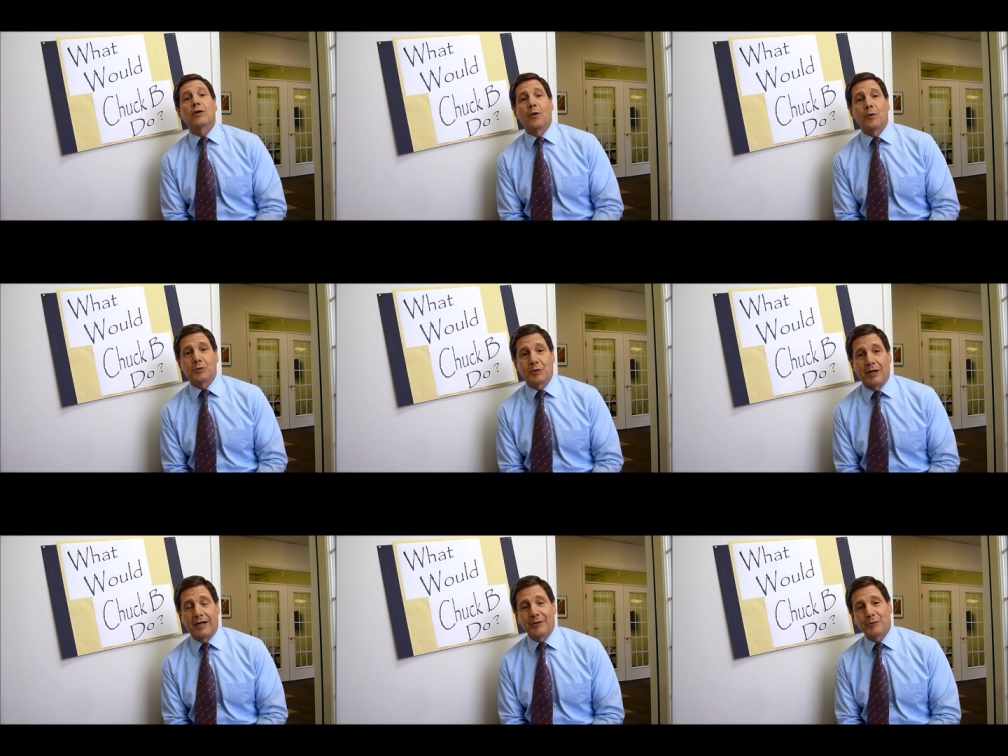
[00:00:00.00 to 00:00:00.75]
cold
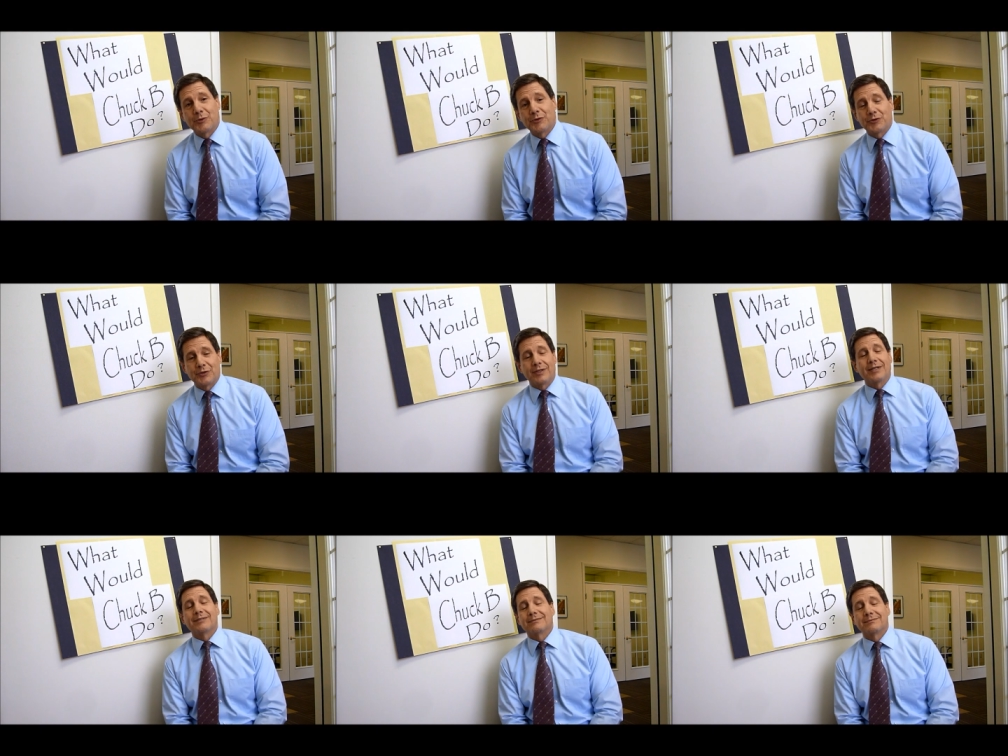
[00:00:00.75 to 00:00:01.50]
calls, which
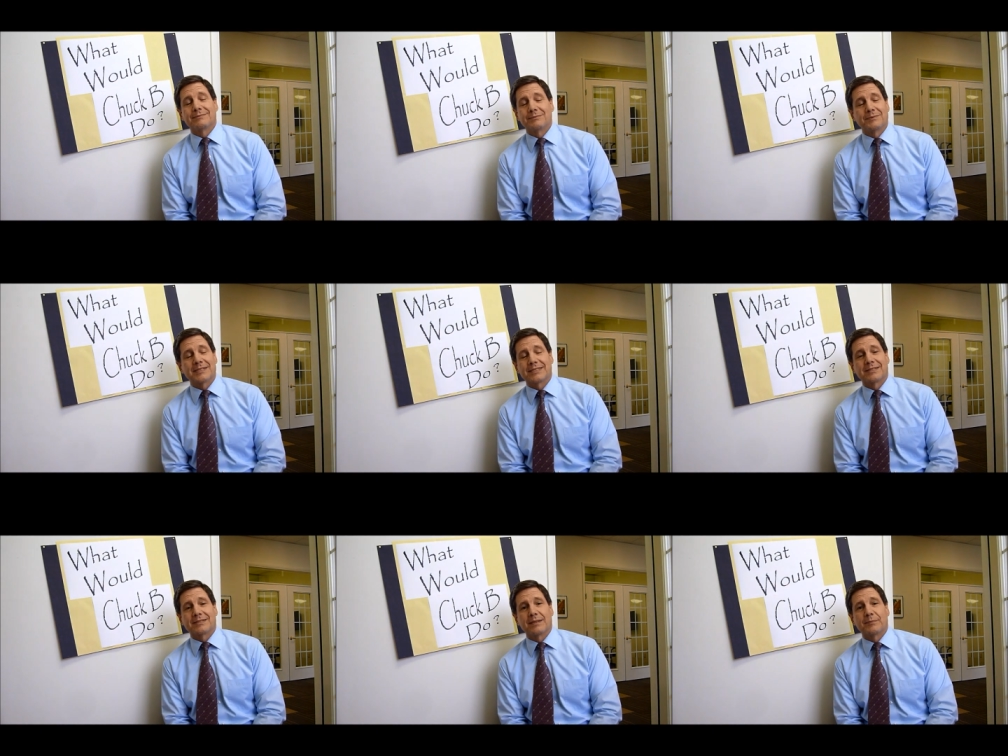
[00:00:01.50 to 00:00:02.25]
uh,
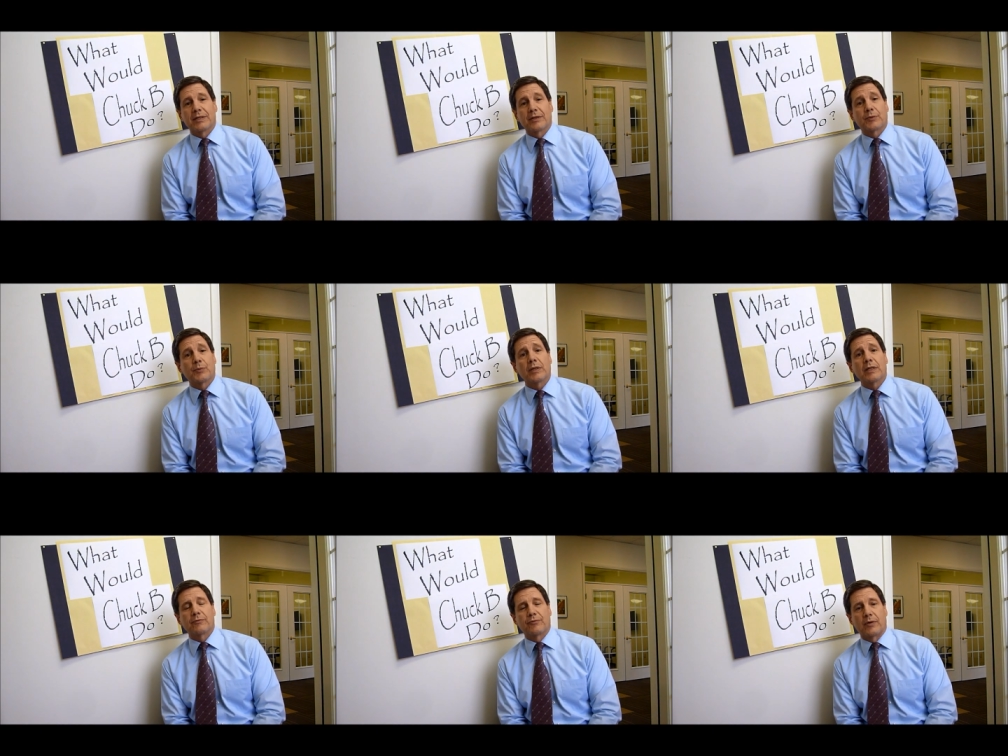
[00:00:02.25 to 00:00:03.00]
wasn't something
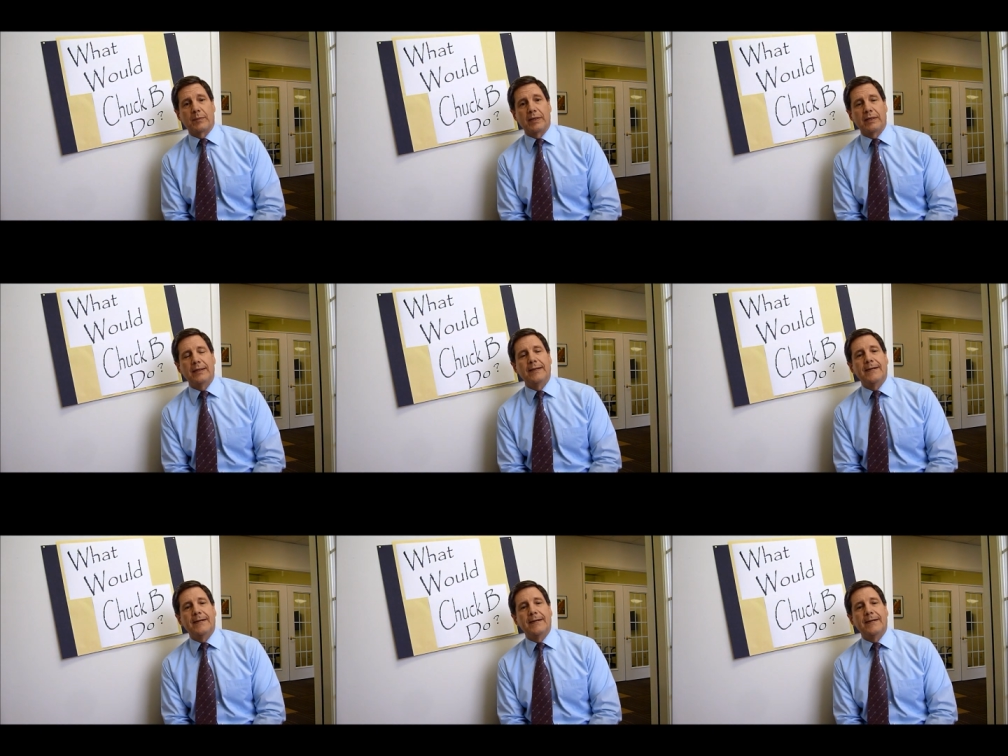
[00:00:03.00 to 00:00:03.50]
thrilling for me,